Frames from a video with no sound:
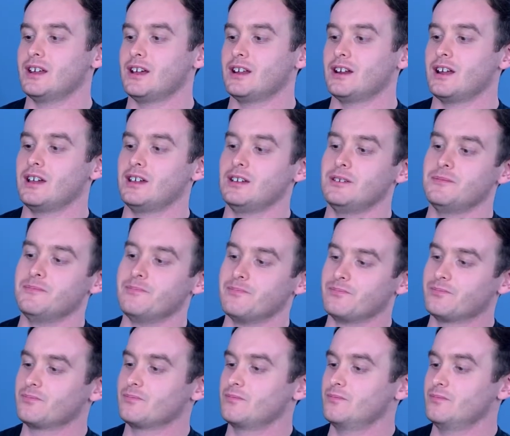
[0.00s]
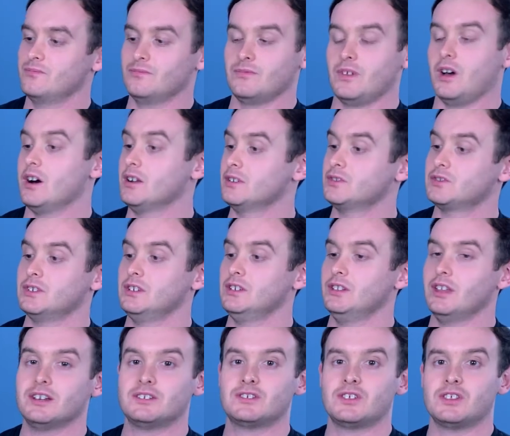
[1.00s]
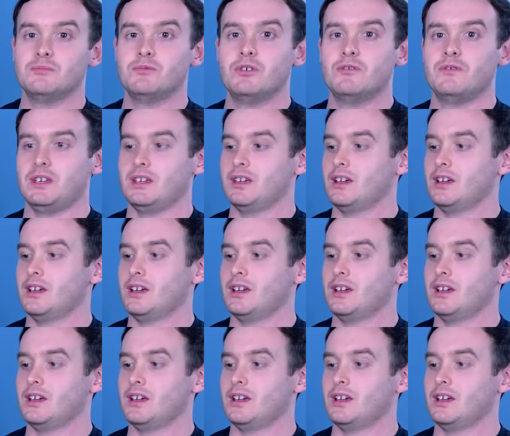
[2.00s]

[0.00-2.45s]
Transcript: And I honestly liked the movie.